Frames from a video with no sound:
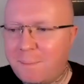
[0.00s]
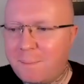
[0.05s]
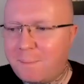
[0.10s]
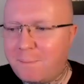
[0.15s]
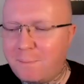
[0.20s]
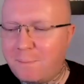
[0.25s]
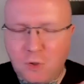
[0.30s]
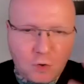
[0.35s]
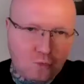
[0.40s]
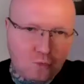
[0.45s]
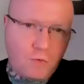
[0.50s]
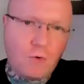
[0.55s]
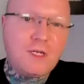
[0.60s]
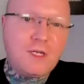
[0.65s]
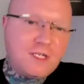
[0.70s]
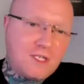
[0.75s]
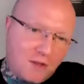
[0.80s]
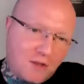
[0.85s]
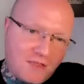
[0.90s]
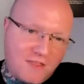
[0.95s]
your
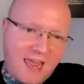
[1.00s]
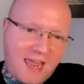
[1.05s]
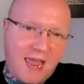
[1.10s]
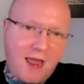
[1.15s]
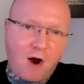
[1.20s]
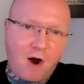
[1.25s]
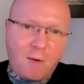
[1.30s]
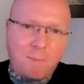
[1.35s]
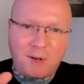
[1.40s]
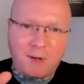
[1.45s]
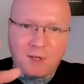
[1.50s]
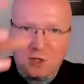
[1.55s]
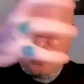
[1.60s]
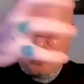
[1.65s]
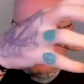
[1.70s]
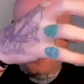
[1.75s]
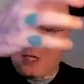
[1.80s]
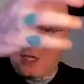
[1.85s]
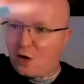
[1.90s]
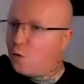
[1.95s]
roots are there, but you're
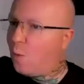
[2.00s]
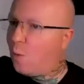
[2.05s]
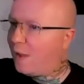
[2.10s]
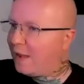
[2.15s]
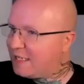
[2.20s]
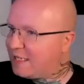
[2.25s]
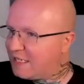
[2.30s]
still willing